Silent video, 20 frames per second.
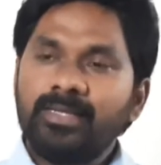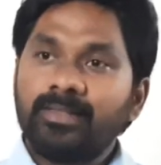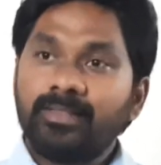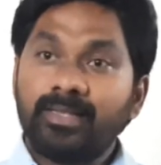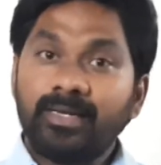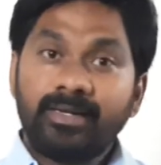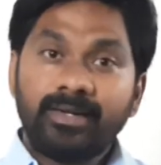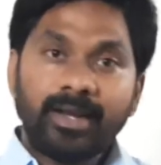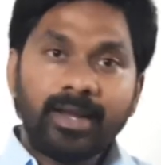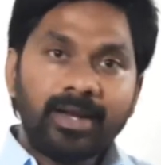
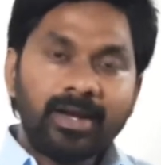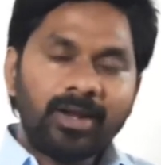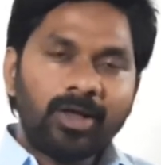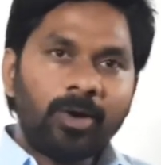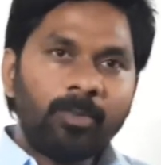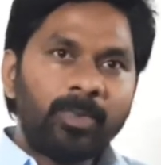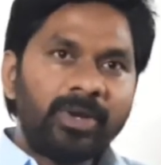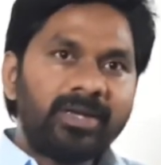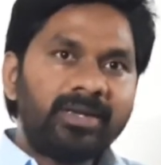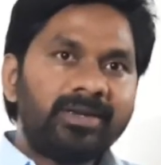the
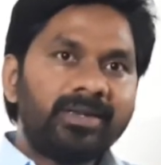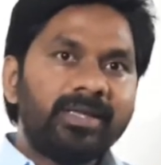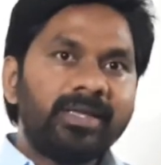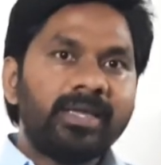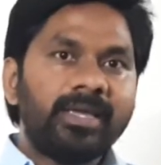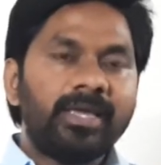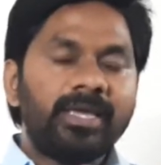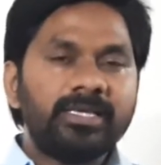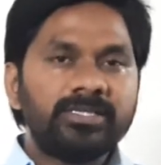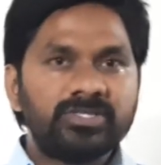
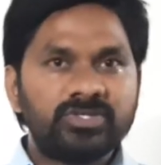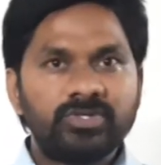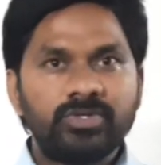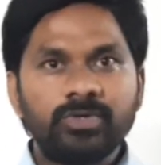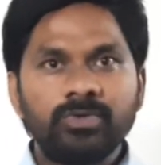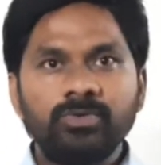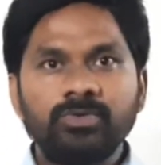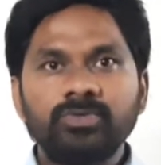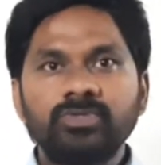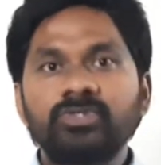trigonometry is
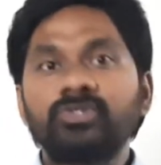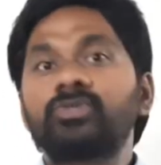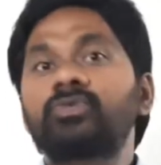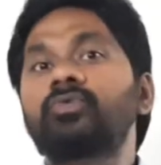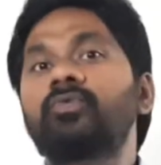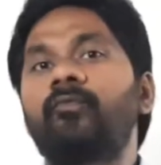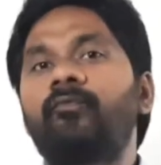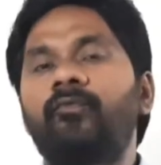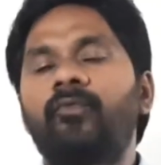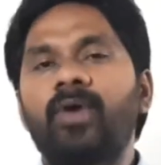used
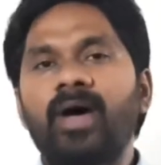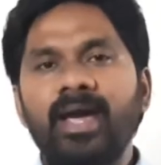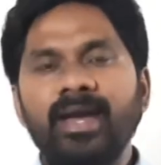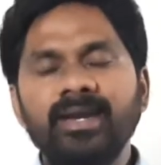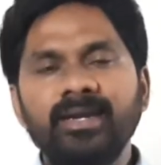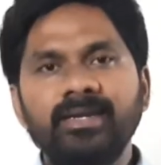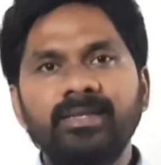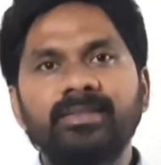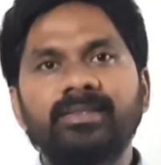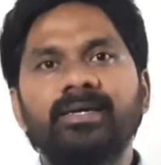to
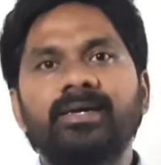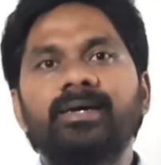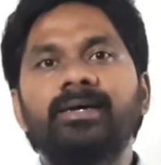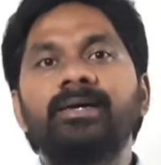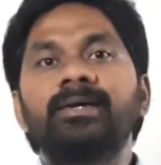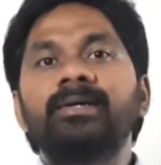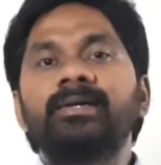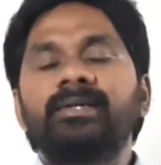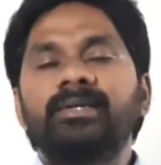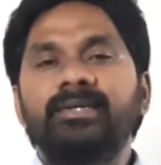find
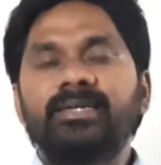the